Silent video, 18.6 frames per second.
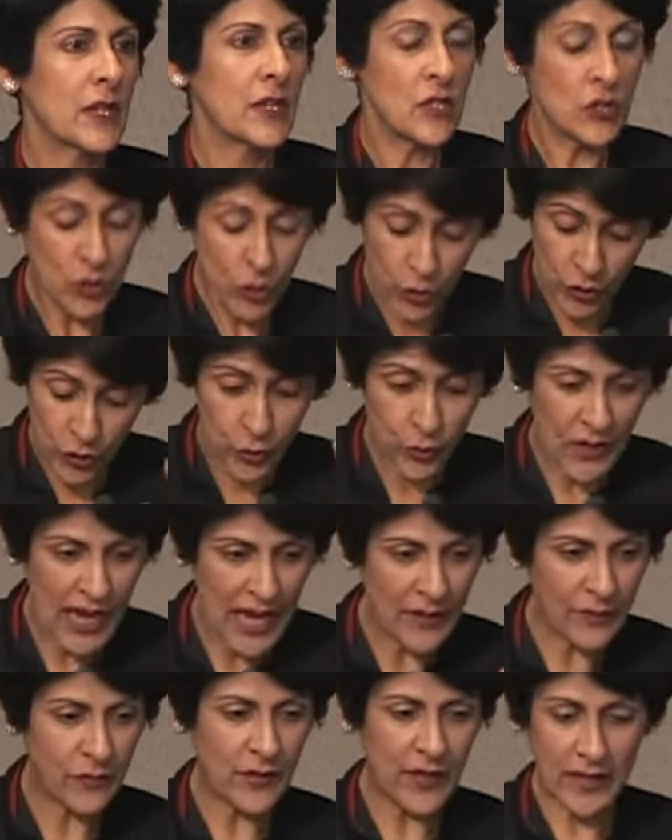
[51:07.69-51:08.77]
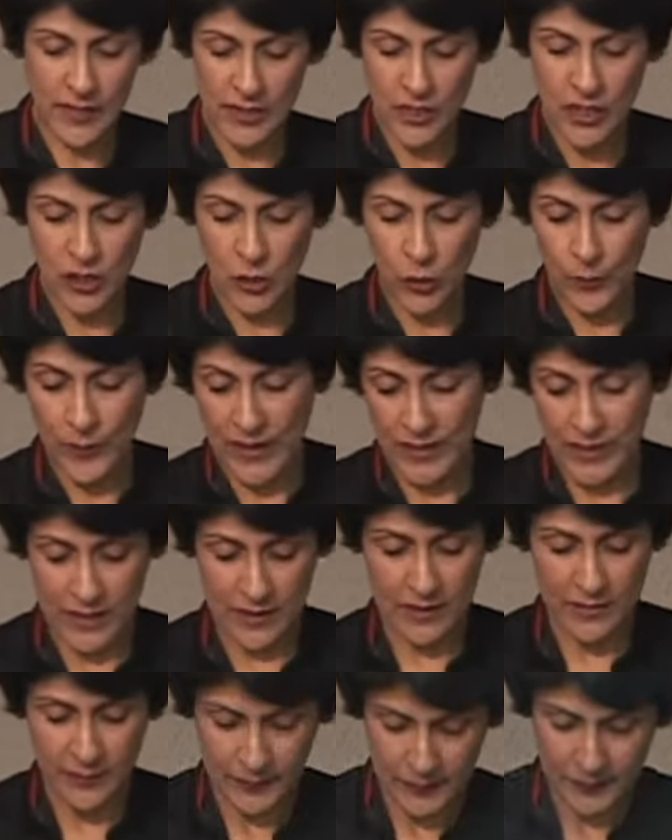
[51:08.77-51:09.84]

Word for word: So you can fake it till you make it.